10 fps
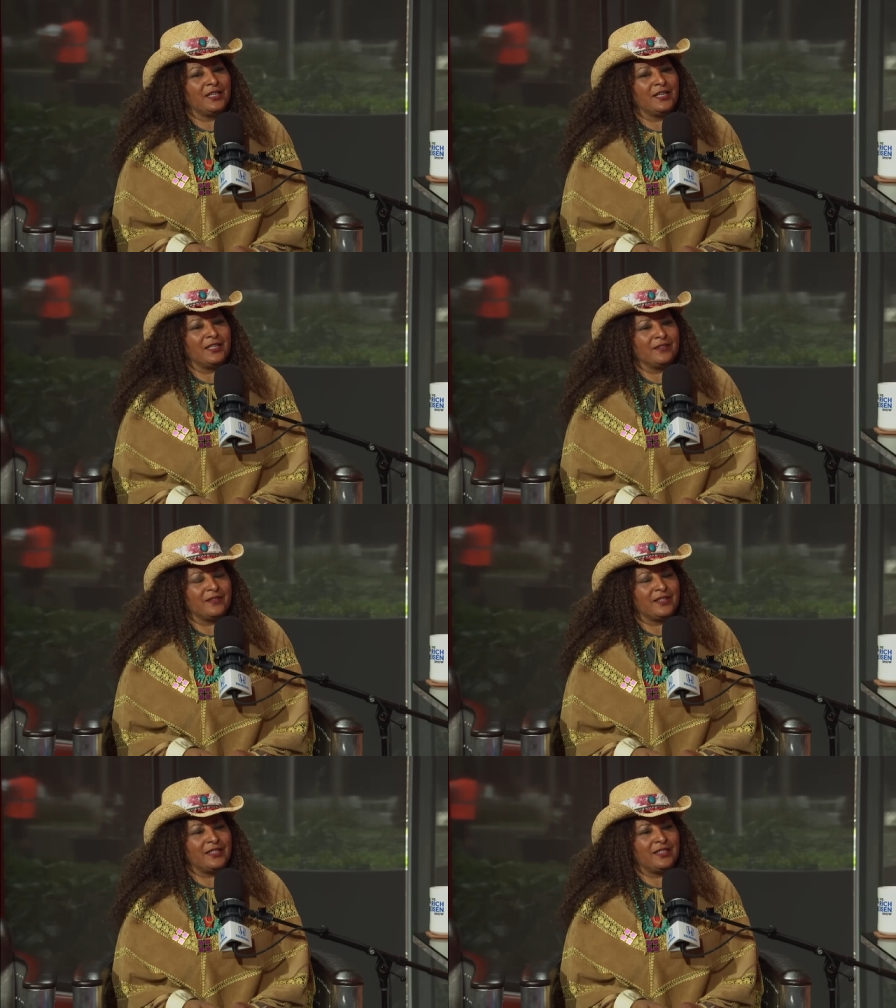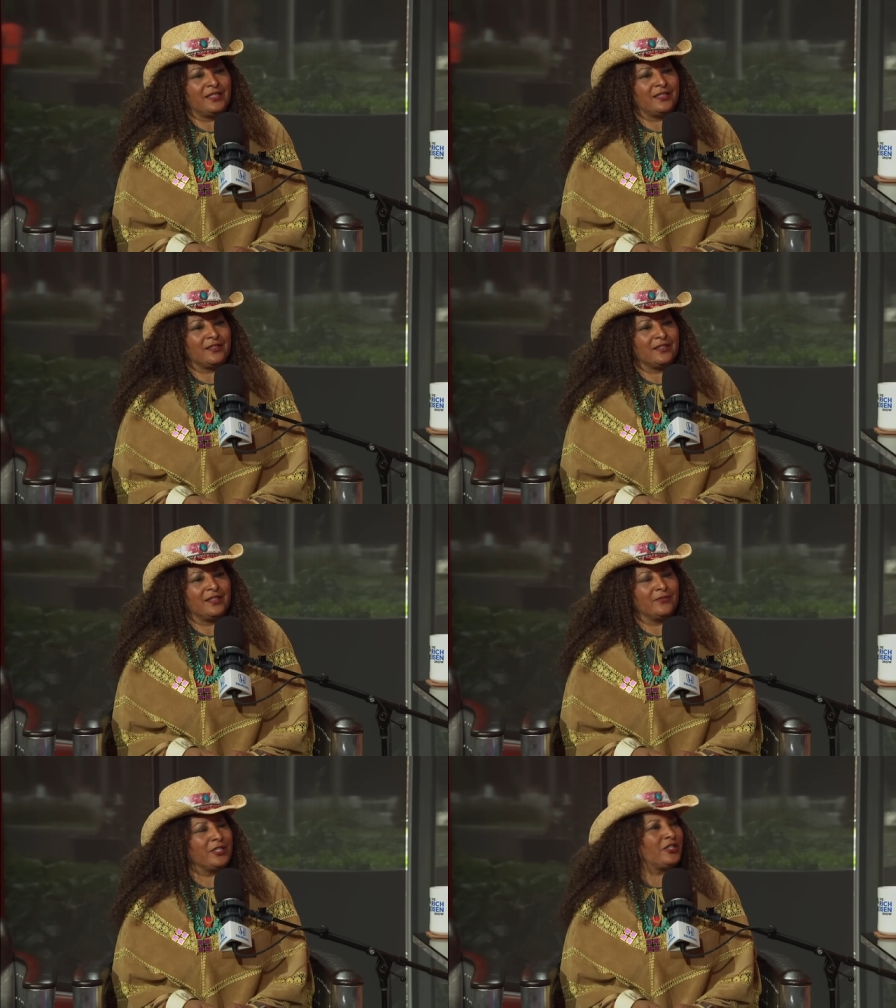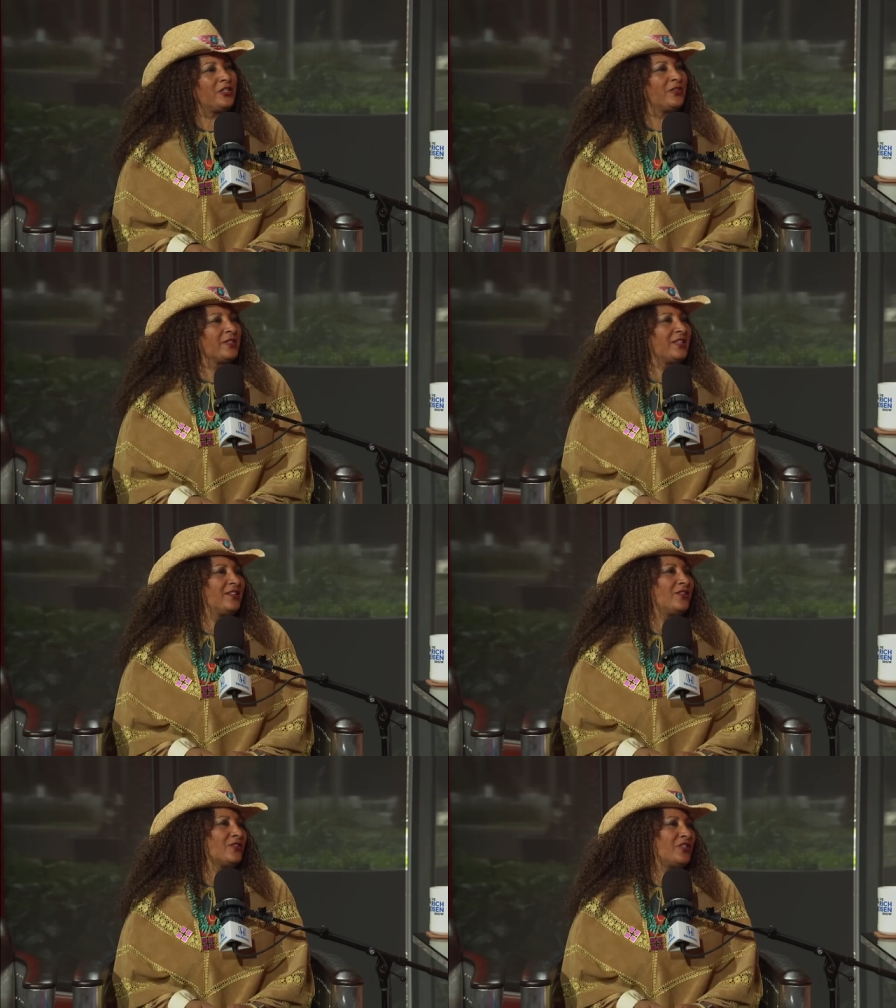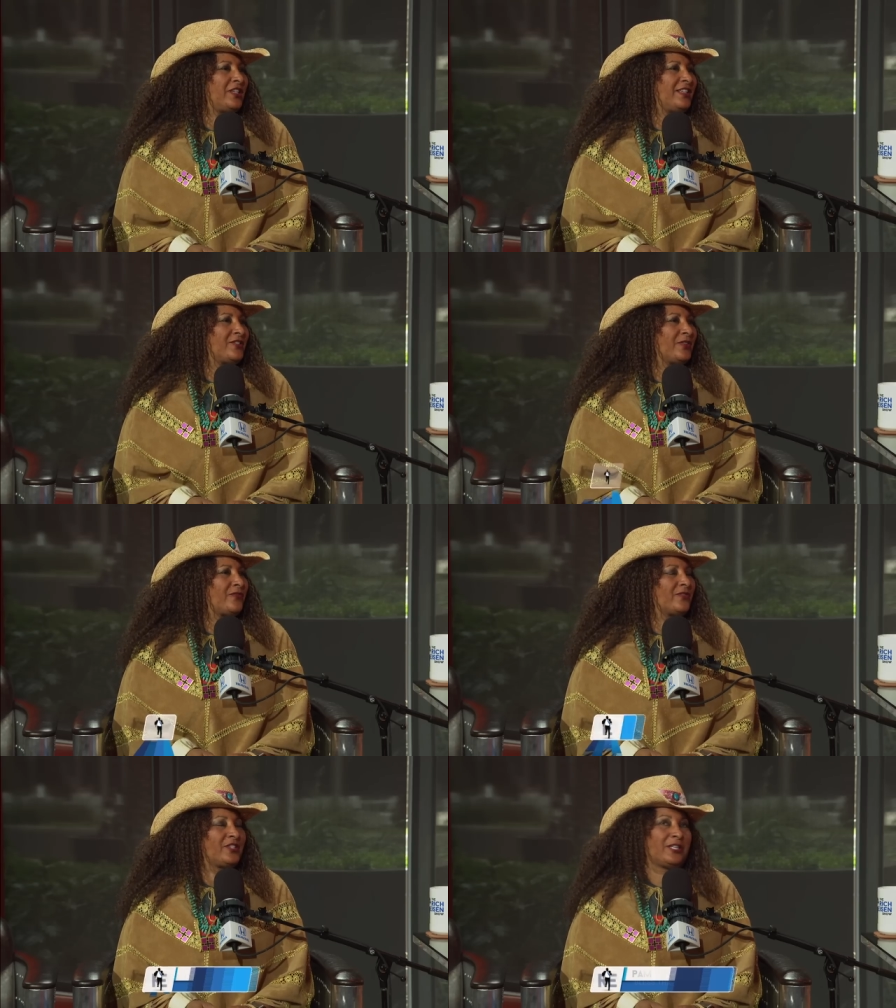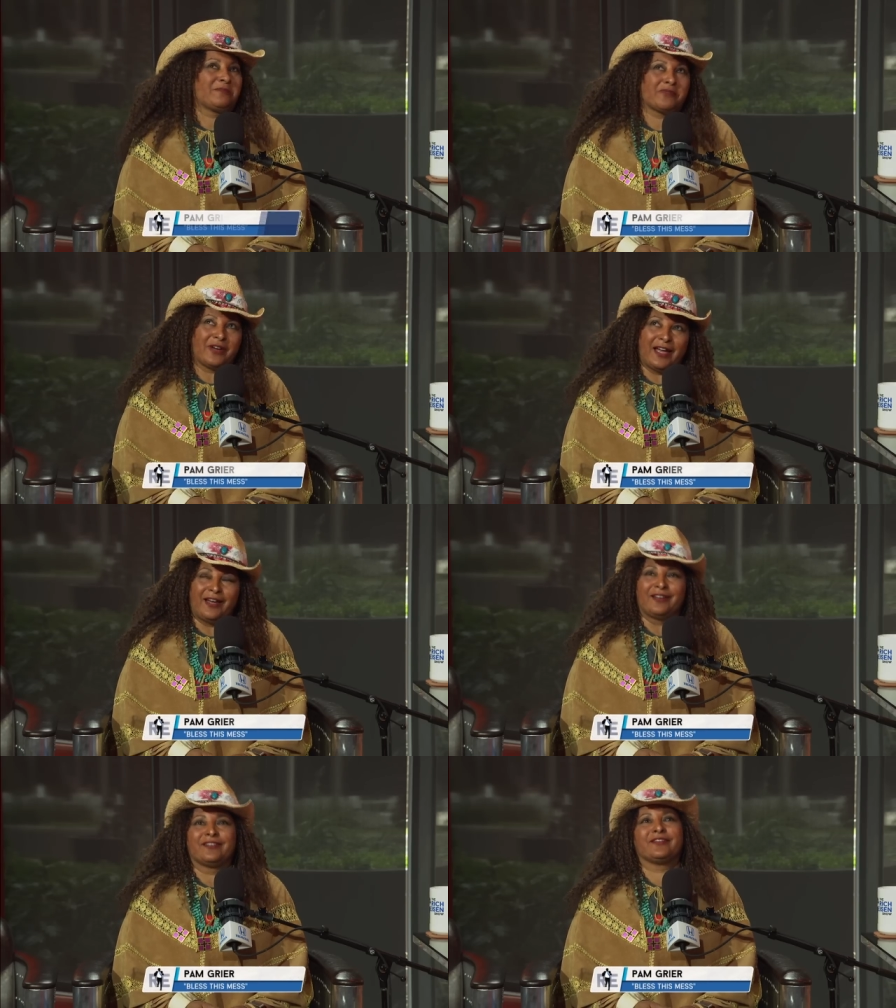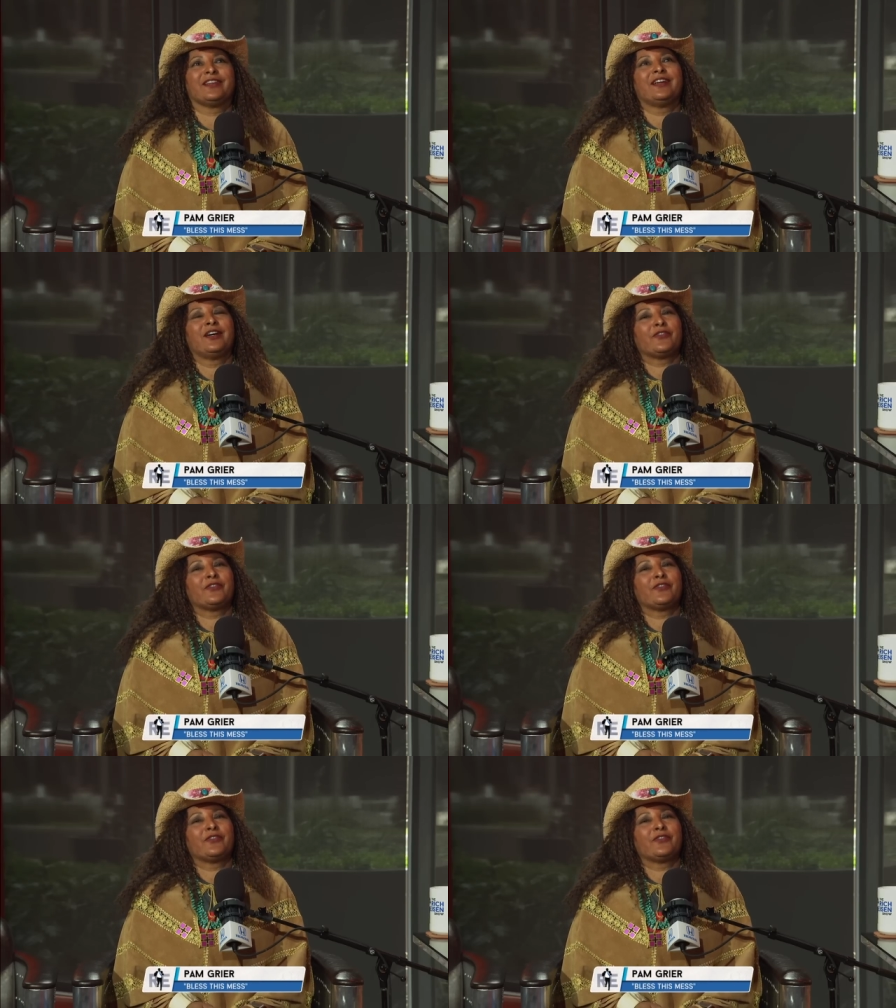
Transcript: uh, the original, the uh, OGs oh, the, with the original Jim gangsters. Brown, yeah.